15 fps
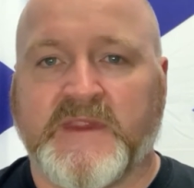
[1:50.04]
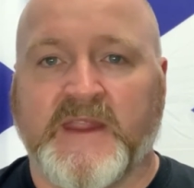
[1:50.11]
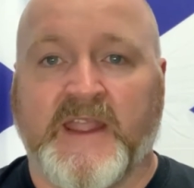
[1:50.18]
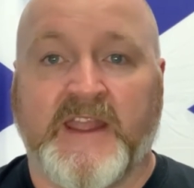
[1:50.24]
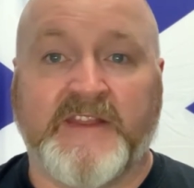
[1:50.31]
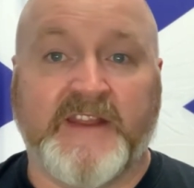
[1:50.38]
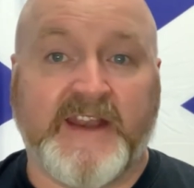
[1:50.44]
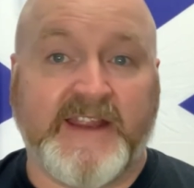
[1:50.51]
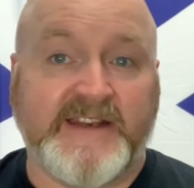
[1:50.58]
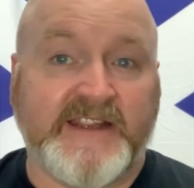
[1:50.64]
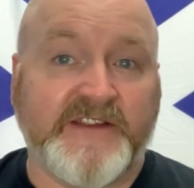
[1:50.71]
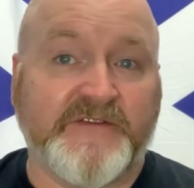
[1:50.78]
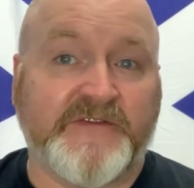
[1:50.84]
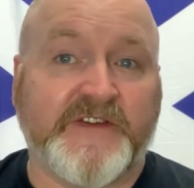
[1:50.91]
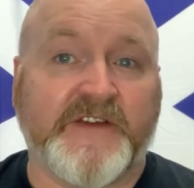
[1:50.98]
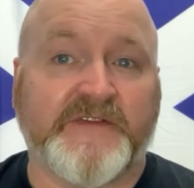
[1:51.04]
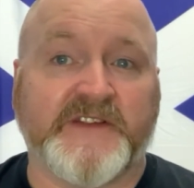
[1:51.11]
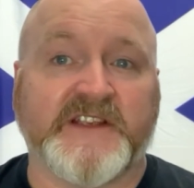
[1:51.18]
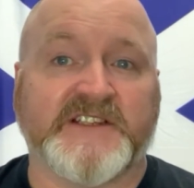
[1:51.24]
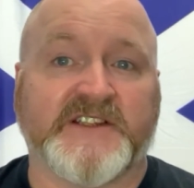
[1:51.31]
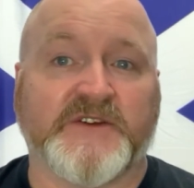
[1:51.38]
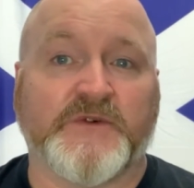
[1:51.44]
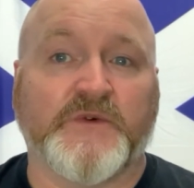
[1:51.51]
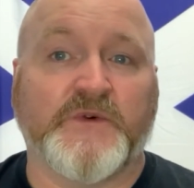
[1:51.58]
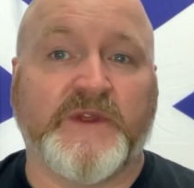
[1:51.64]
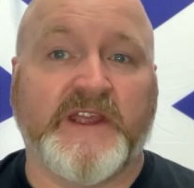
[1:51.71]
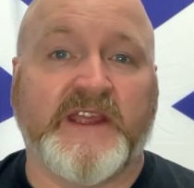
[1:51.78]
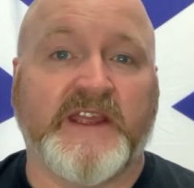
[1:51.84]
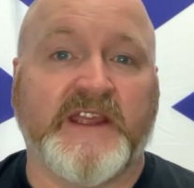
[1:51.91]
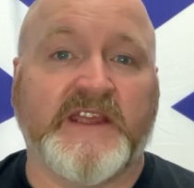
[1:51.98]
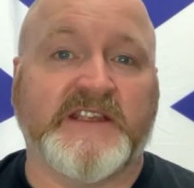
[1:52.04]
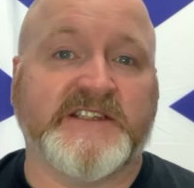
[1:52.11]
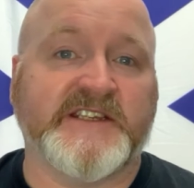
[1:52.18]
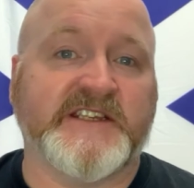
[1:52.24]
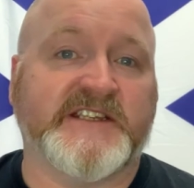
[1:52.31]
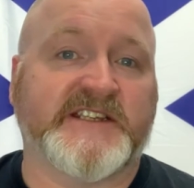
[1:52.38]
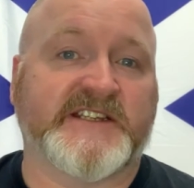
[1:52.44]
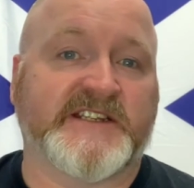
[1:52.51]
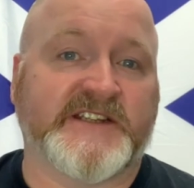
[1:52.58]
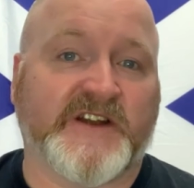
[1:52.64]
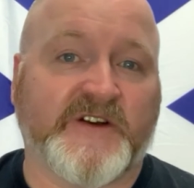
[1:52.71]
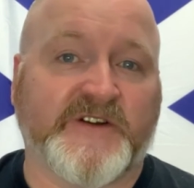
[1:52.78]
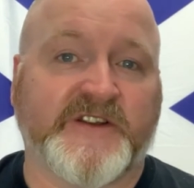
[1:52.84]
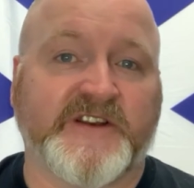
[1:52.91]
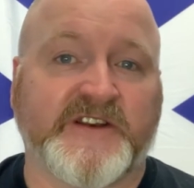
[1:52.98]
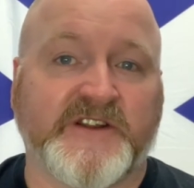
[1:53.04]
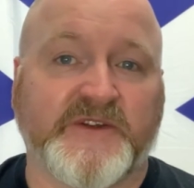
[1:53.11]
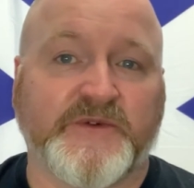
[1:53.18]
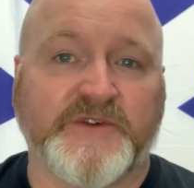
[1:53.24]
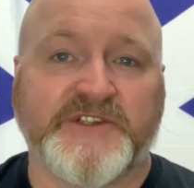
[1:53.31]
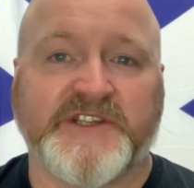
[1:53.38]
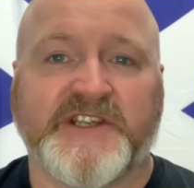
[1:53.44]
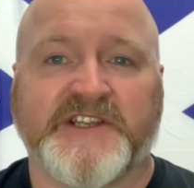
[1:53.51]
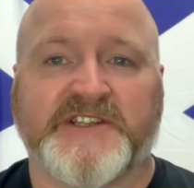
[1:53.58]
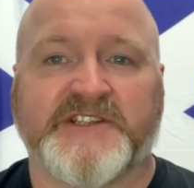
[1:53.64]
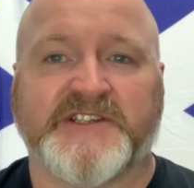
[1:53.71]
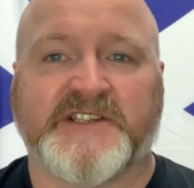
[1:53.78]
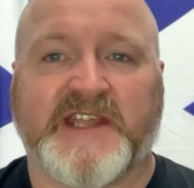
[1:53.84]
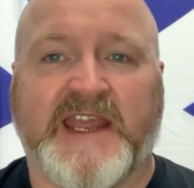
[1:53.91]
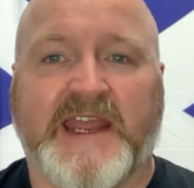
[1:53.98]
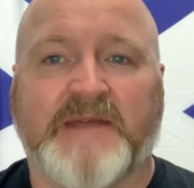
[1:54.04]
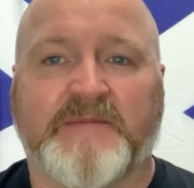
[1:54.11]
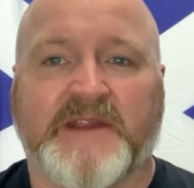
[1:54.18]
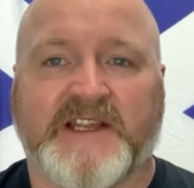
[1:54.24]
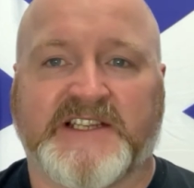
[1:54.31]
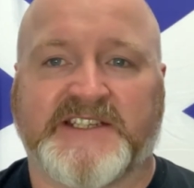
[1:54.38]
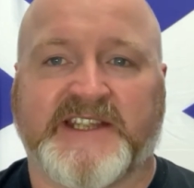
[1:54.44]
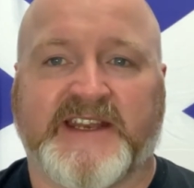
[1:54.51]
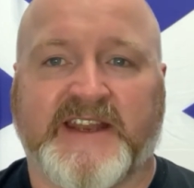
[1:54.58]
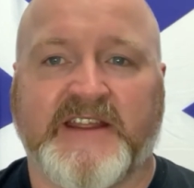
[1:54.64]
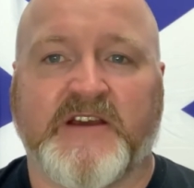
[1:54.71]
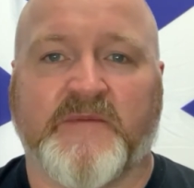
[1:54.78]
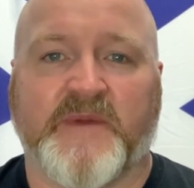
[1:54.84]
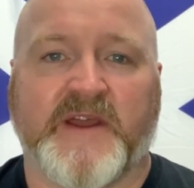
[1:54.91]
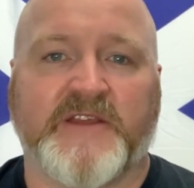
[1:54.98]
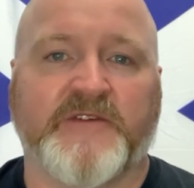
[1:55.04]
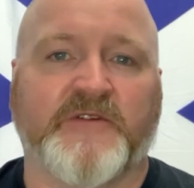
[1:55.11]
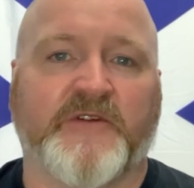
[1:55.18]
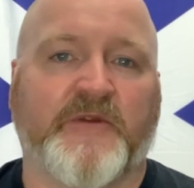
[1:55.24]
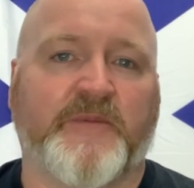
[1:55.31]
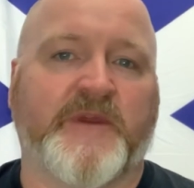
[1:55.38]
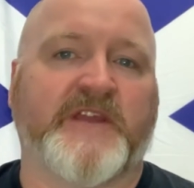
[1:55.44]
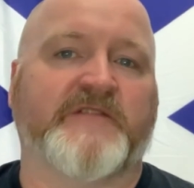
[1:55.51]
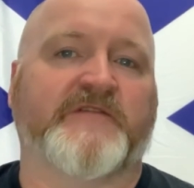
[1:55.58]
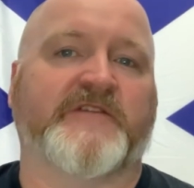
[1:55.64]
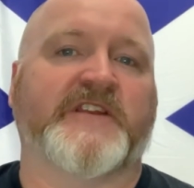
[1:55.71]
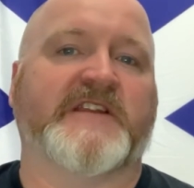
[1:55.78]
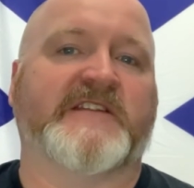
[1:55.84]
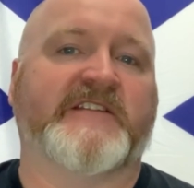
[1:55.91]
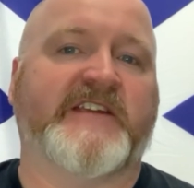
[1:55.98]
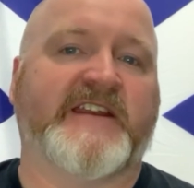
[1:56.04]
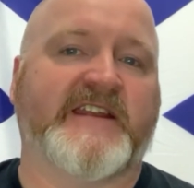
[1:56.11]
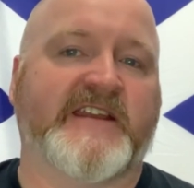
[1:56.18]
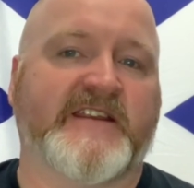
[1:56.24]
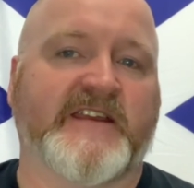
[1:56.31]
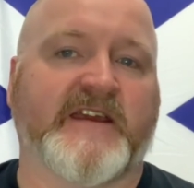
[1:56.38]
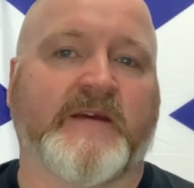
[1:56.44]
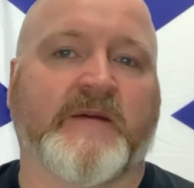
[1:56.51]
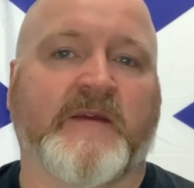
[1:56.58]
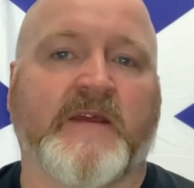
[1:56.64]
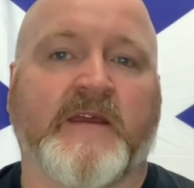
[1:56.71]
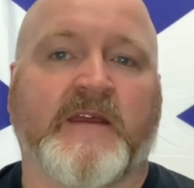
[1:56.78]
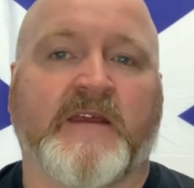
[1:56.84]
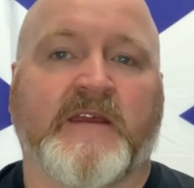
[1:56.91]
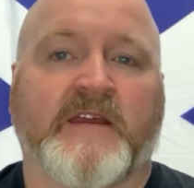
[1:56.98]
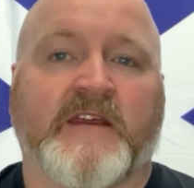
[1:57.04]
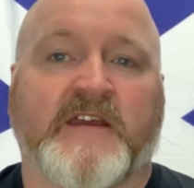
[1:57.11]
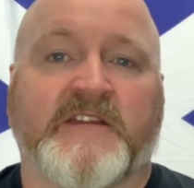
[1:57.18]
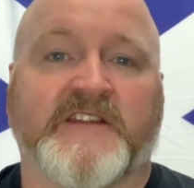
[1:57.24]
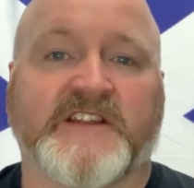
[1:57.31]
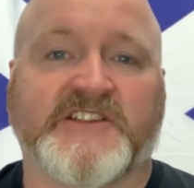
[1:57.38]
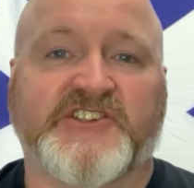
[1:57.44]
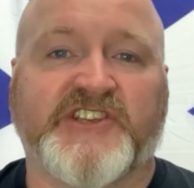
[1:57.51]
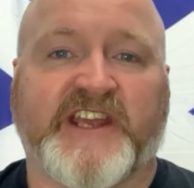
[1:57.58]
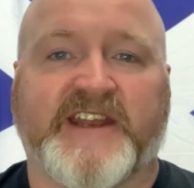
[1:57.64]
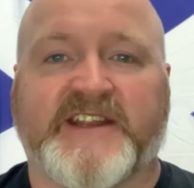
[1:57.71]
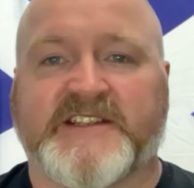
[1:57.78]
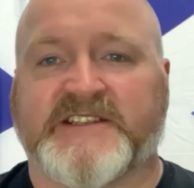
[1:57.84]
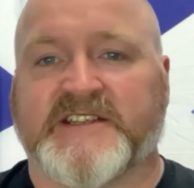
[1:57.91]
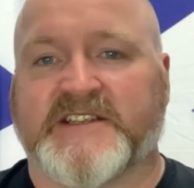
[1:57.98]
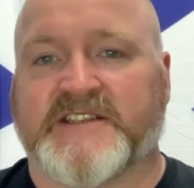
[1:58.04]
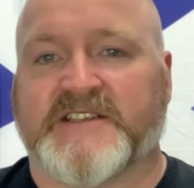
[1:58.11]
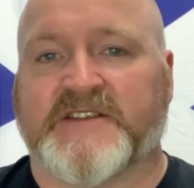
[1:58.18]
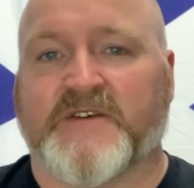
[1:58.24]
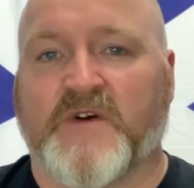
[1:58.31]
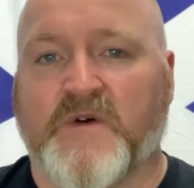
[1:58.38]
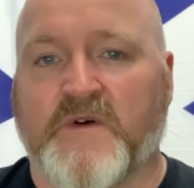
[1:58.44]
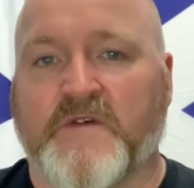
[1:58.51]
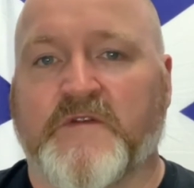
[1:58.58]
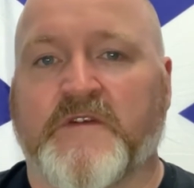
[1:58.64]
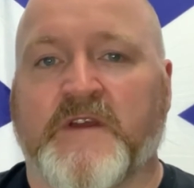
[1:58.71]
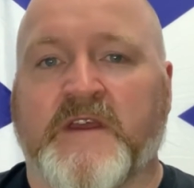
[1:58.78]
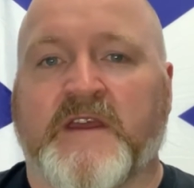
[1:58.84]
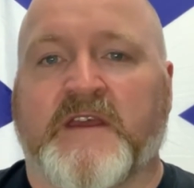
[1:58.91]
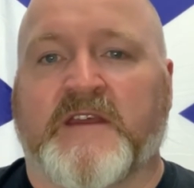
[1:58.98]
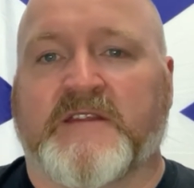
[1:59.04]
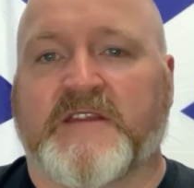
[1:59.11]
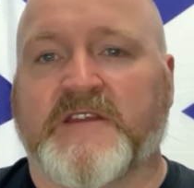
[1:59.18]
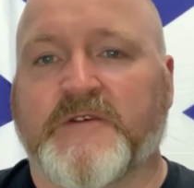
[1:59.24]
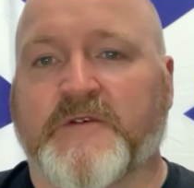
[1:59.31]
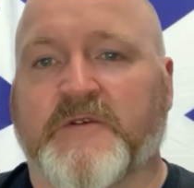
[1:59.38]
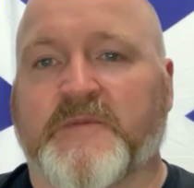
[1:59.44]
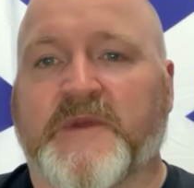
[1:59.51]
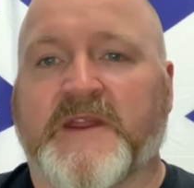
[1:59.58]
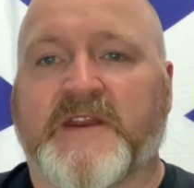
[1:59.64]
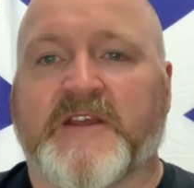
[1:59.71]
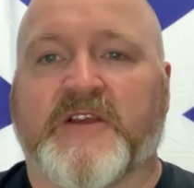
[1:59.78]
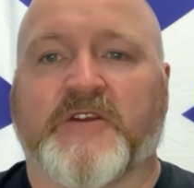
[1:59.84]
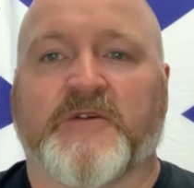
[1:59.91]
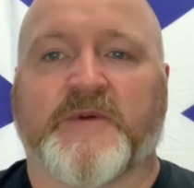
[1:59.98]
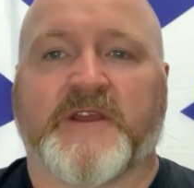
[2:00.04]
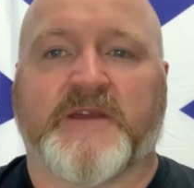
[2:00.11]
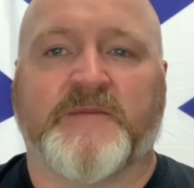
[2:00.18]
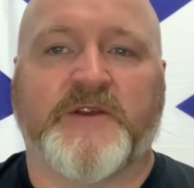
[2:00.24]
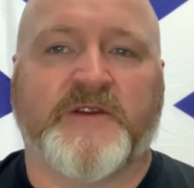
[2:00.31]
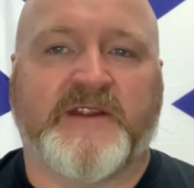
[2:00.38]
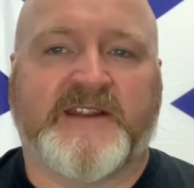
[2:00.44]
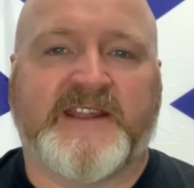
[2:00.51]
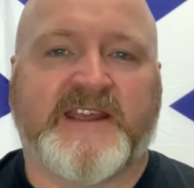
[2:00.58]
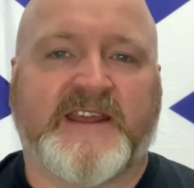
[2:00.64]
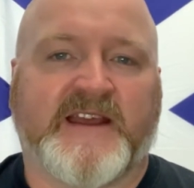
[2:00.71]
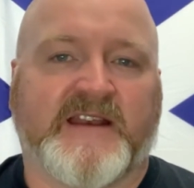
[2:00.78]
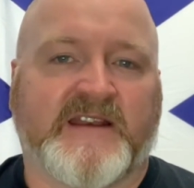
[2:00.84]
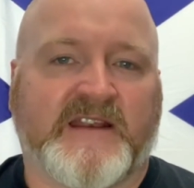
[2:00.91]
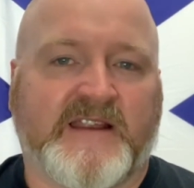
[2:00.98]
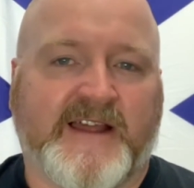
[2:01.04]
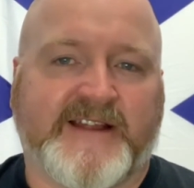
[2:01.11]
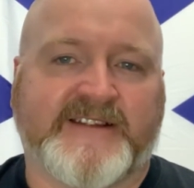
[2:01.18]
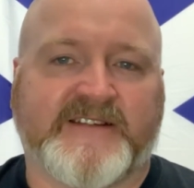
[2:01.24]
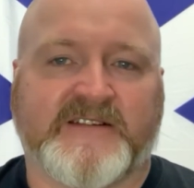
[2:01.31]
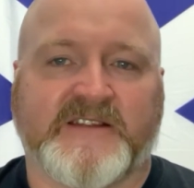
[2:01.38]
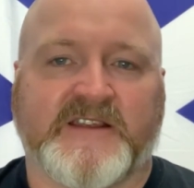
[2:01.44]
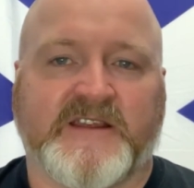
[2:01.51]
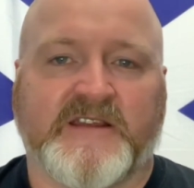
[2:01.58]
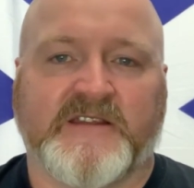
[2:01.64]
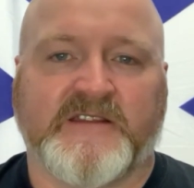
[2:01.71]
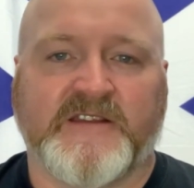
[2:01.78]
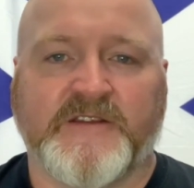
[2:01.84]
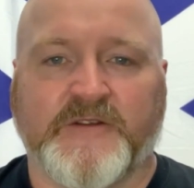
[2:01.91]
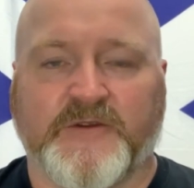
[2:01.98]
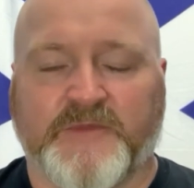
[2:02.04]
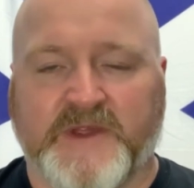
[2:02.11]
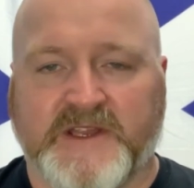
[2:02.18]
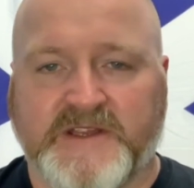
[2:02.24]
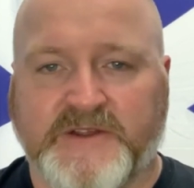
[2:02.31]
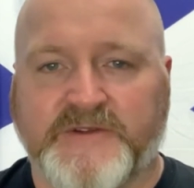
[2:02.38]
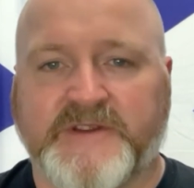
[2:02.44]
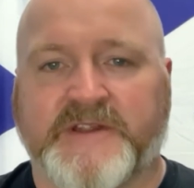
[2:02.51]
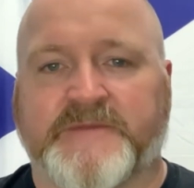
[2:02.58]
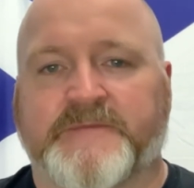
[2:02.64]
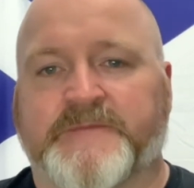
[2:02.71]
In the 1950s, the OEEC started negotiations aimed at setting up a European Free Trade Area, the genesis of the European Economic Community and latterly the European Union.